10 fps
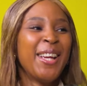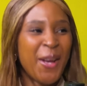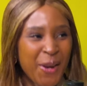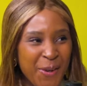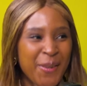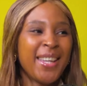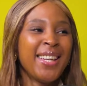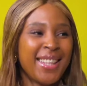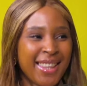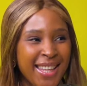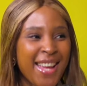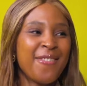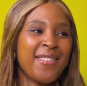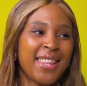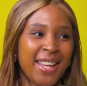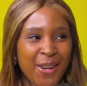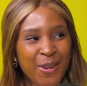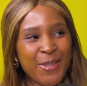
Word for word: yeah. With and I was